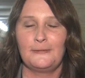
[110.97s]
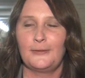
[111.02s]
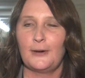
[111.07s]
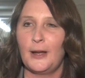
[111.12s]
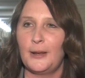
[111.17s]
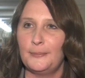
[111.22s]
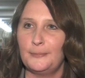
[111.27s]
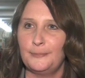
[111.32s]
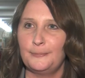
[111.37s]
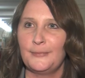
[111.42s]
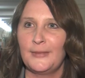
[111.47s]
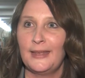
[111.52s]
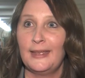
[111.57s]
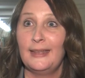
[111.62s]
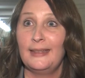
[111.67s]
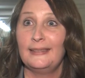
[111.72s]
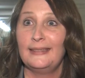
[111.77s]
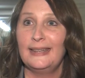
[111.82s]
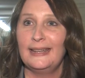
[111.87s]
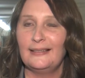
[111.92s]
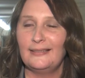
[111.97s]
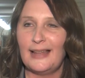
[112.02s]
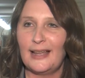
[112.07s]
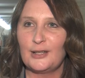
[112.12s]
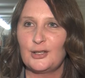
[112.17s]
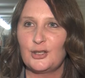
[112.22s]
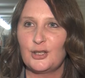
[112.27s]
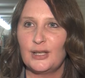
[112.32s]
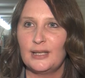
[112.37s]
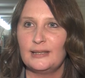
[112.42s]
from the
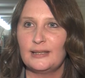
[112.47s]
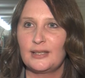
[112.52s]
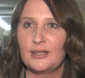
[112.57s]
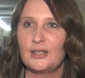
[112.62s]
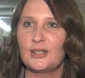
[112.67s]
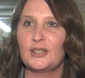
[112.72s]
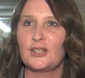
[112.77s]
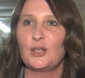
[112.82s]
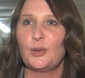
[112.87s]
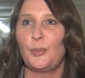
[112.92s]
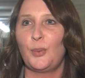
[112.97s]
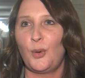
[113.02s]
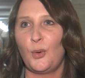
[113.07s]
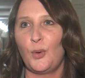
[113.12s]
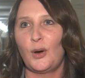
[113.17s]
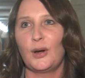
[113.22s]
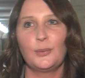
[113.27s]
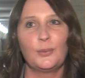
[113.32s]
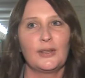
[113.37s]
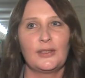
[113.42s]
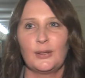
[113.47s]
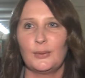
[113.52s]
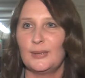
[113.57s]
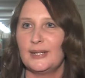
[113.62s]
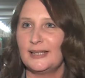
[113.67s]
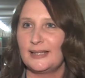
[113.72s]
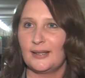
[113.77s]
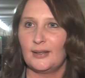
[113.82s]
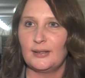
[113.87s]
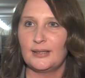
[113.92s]
elections to support what the
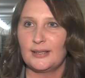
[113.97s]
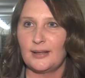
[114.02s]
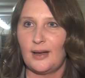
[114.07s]
results